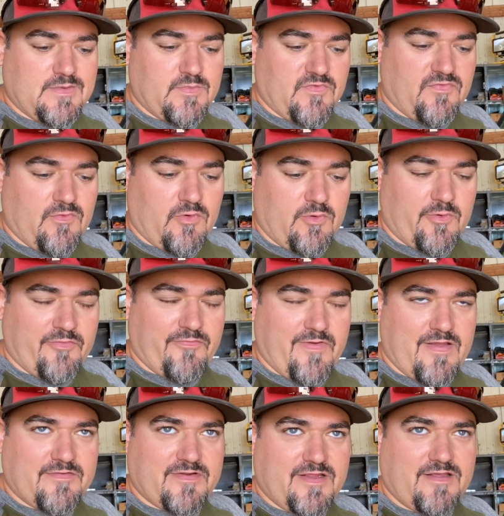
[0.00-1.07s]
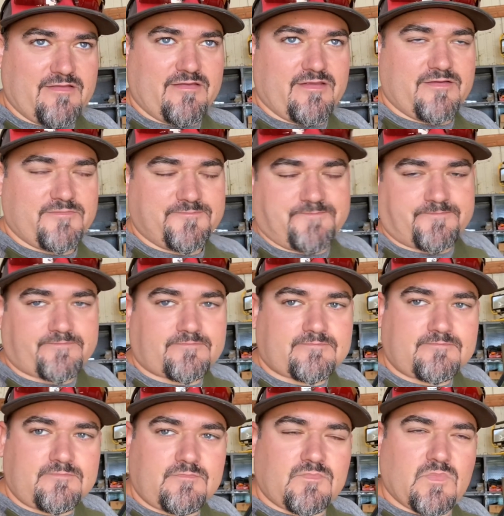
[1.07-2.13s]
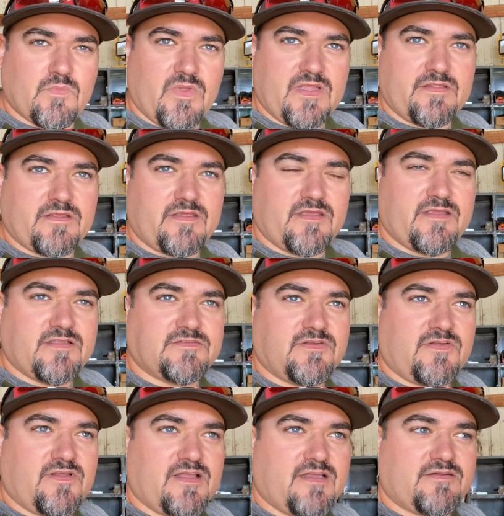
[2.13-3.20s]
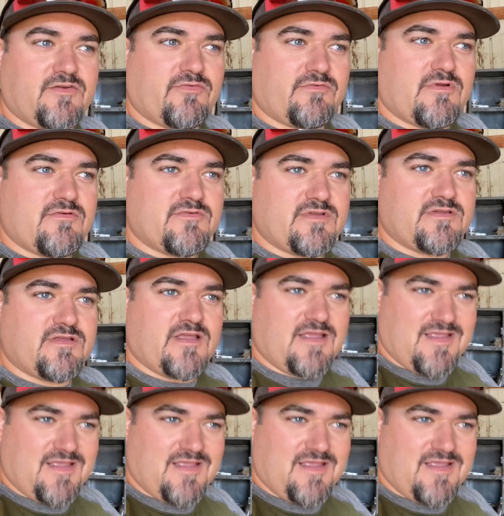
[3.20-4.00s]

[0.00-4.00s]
before we found out that me and the kids all had corona.